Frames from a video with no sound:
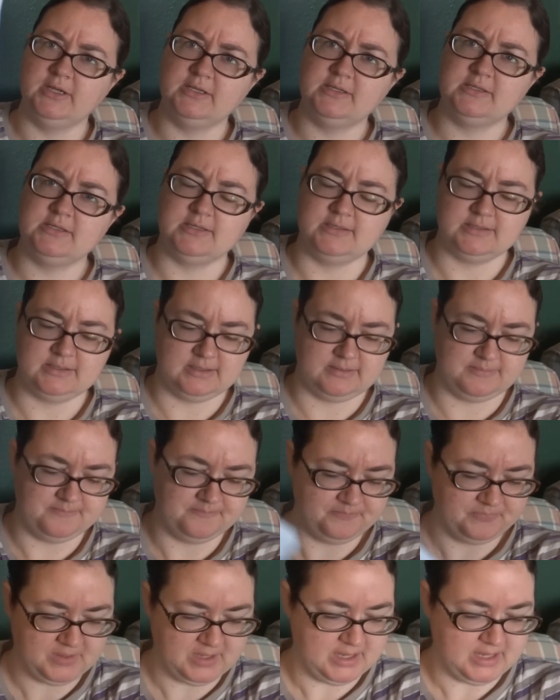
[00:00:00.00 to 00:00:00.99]
It's just a
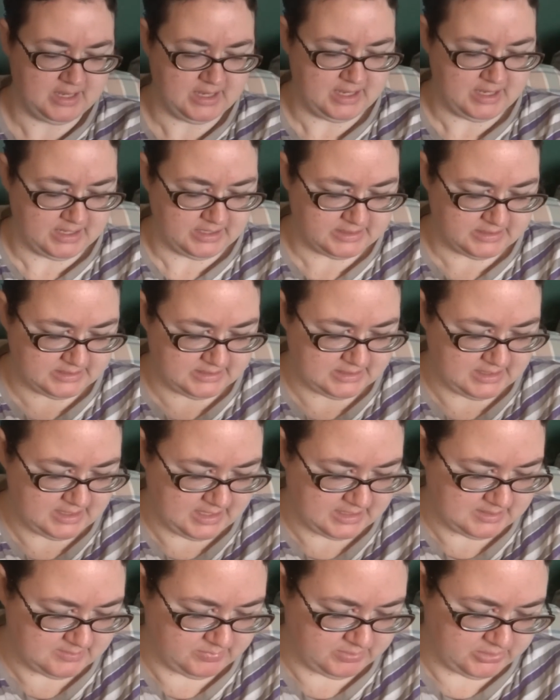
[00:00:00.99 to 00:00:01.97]
just a
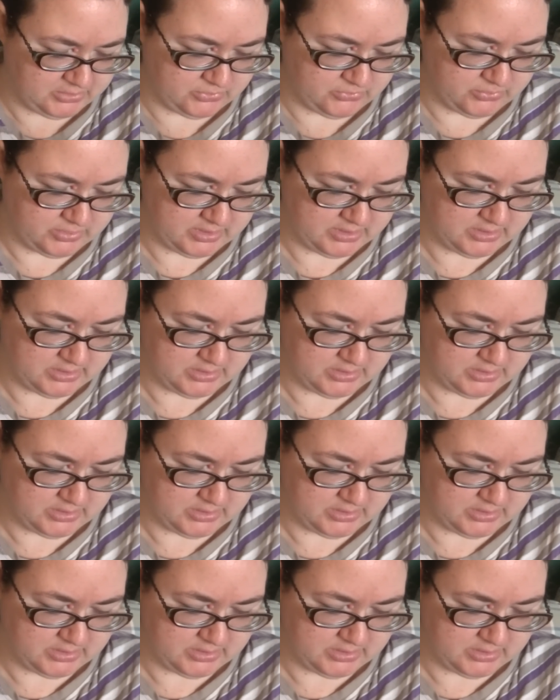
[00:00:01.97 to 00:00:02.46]
nice blue